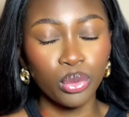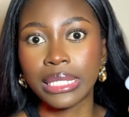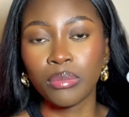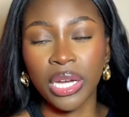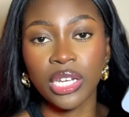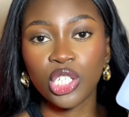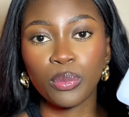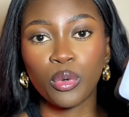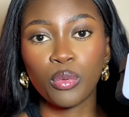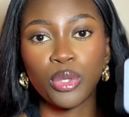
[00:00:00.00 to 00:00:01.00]
It's
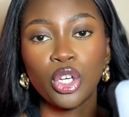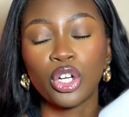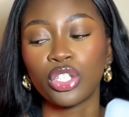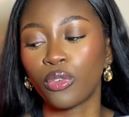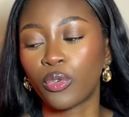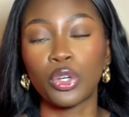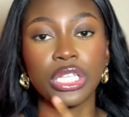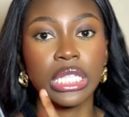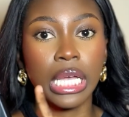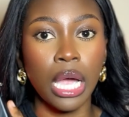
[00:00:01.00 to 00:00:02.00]
manageable because of
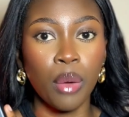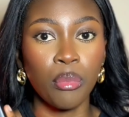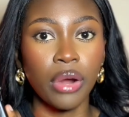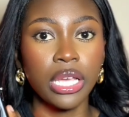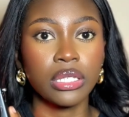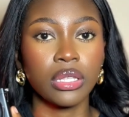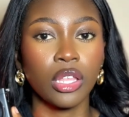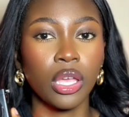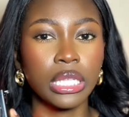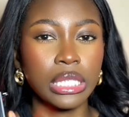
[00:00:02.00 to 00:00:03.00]
course the camera is in
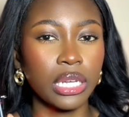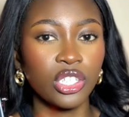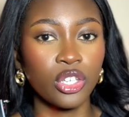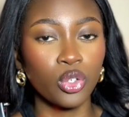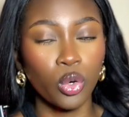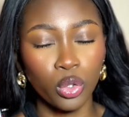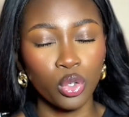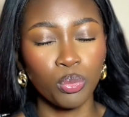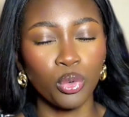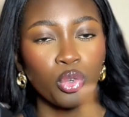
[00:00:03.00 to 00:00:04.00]
the intelligent
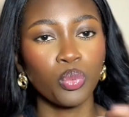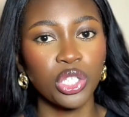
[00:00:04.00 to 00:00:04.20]
auto mode,